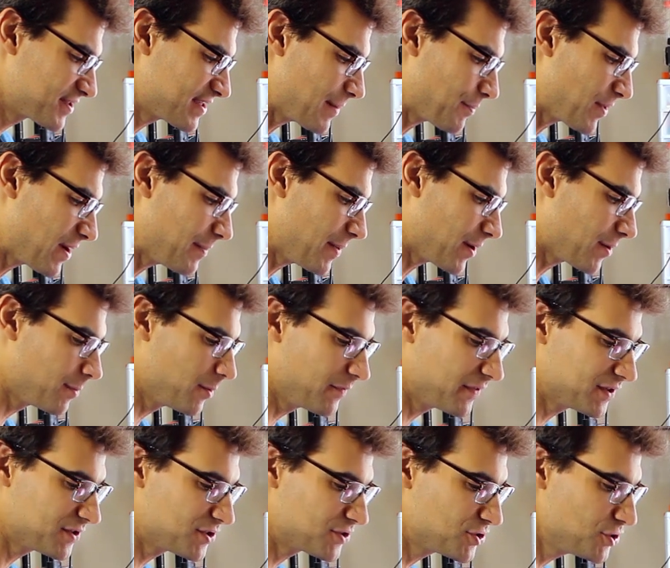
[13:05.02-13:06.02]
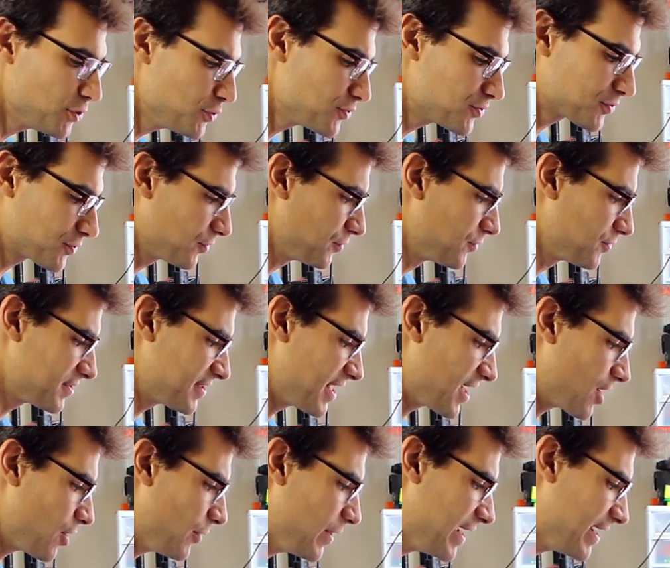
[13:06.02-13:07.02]
separate by removing two screws
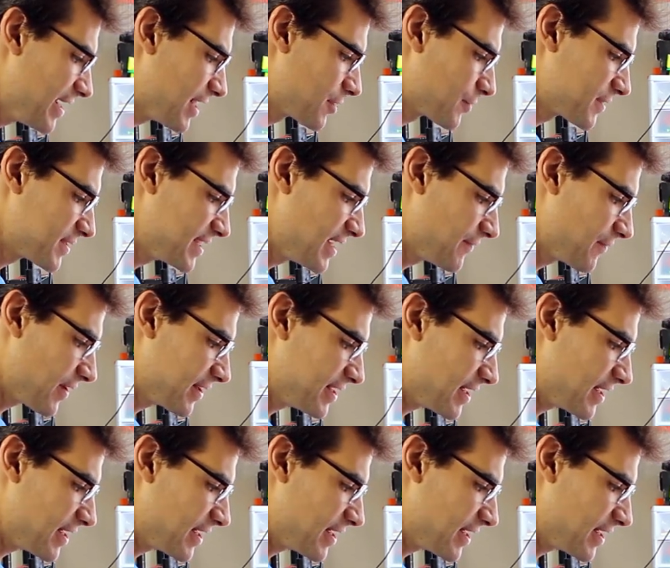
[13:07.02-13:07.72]
that go into the receiver